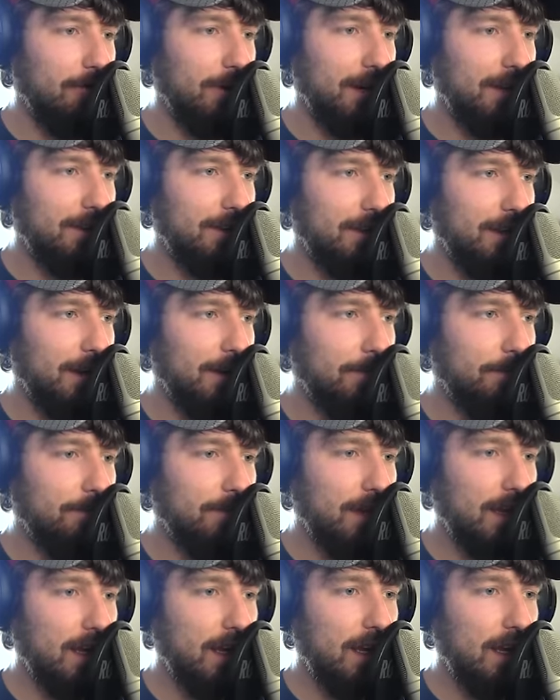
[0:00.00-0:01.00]
rig thing,
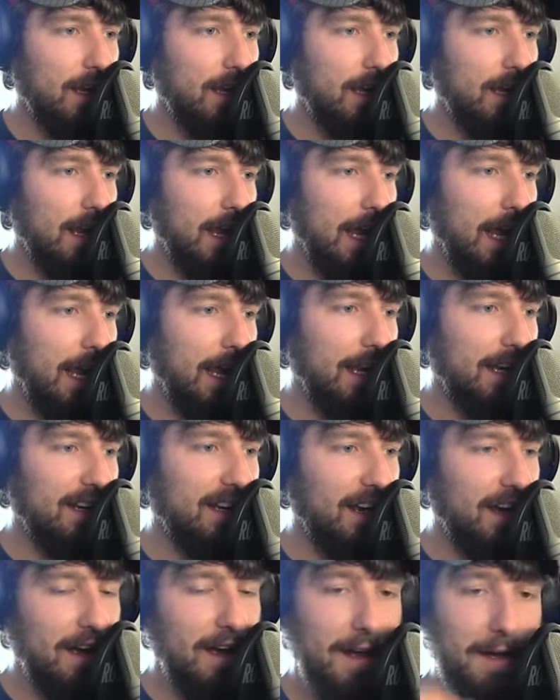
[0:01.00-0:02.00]

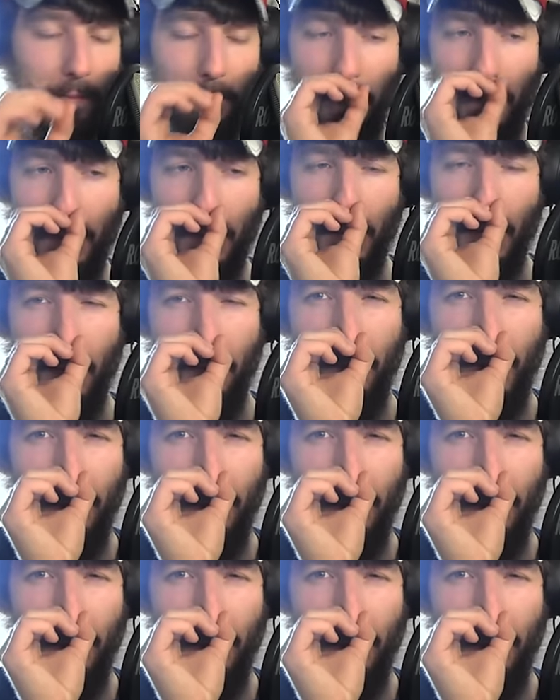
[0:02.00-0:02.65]
and um, oh